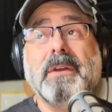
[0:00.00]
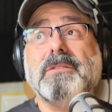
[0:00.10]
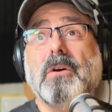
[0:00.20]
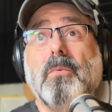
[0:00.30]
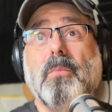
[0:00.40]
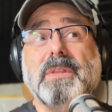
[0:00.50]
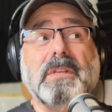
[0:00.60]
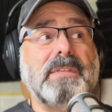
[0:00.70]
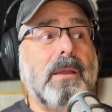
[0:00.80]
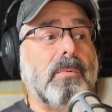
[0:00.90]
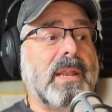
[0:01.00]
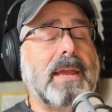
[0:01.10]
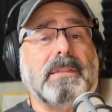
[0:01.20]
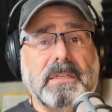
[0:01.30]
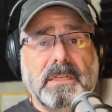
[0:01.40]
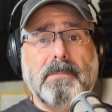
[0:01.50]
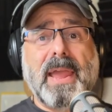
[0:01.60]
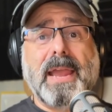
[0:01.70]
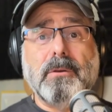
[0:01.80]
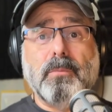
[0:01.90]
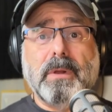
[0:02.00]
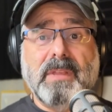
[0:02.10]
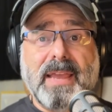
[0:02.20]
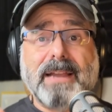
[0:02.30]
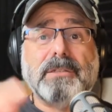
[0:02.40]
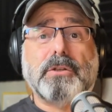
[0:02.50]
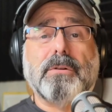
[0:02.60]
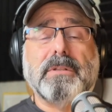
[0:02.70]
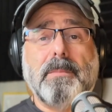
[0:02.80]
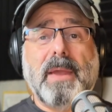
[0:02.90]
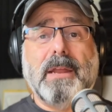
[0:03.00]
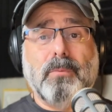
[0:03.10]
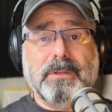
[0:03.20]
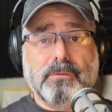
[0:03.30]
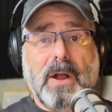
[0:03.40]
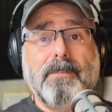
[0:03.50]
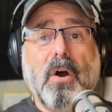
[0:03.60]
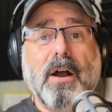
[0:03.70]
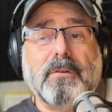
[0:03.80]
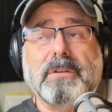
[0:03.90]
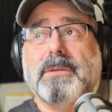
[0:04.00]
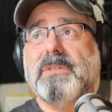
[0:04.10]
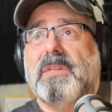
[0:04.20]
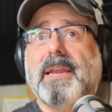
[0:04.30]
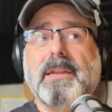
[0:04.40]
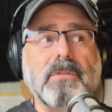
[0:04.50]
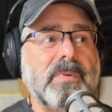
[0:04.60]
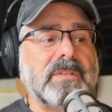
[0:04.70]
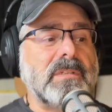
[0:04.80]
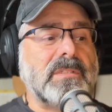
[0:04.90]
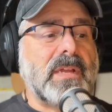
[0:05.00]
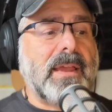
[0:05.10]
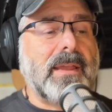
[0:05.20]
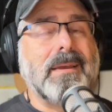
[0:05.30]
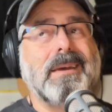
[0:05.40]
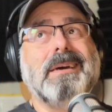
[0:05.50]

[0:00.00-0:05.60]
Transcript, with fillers: So when the day would end and the demand would, the external demand would drop off because it was the end of the business day.